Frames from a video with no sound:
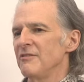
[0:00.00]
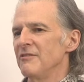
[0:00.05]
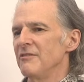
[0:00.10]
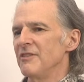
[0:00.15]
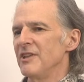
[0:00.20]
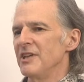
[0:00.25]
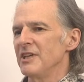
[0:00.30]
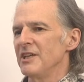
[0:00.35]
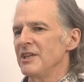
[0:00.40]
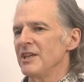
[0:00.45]

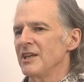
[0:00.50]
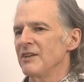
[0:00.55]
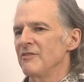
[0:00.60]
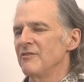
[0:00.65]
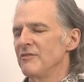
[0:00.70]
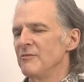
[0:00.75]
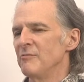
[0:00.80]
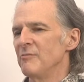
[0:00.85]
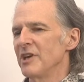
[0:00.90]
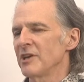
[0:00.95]
they
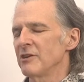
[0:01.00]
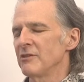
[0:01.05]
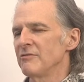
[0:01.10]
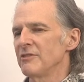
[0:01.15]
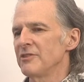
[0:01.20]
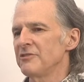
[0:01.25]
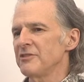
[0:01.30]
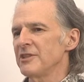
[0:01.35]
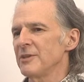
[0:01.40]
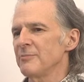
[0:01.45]
have a metal
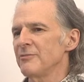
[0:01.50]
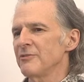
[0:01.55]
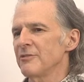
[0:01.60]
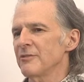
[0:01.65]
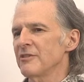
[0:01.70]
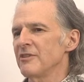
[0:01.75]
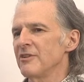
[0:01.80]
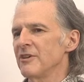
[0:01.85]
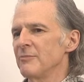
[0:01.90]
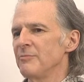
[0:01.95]
receptor
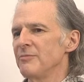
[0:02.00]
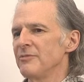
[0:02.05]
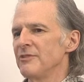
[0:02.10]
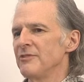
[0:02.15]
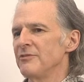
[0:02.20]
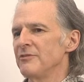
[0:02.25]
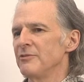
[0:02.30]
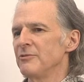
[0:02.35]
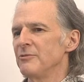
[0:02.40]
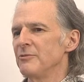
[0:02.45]
cup
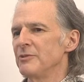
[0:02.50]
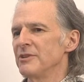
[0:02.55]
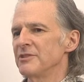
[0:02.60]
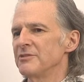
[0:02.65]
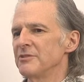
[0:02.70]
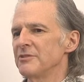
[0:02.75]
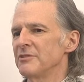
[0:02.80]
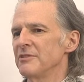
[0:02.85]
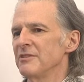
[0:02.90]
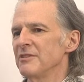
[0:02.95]
into
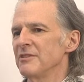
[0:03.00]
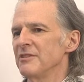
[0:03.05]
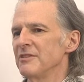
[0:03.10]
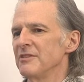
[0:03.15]
which